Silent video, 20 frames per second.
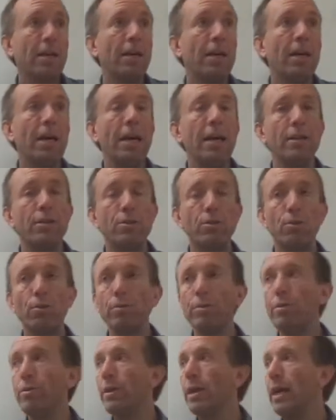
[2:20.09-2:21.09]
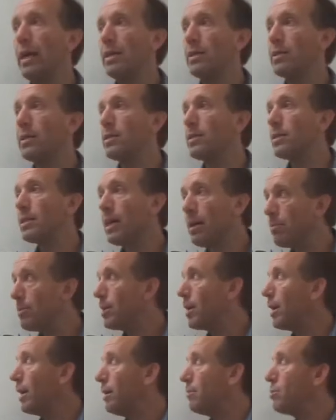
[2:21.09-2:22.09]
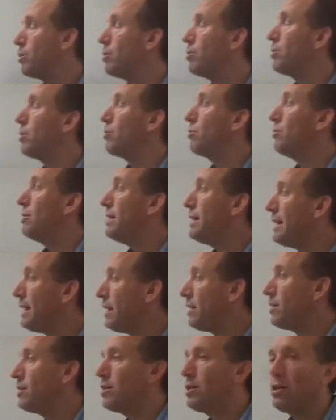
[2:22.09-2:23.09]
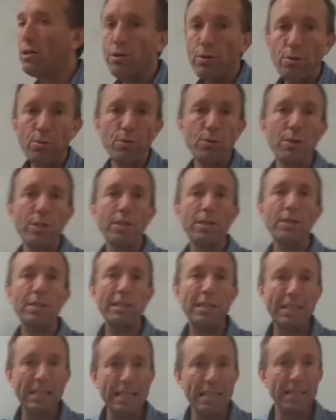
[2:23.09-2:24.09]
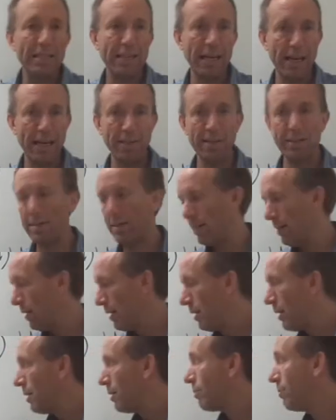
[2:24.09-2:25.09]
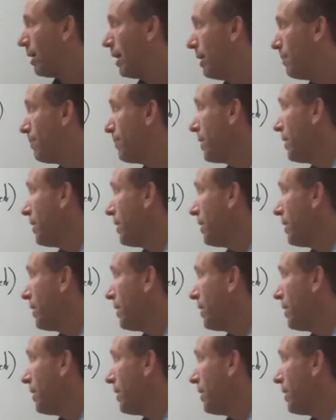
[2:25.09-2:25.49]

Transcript: uh, I had told you guys that sometimes you don't need to use this D-test right?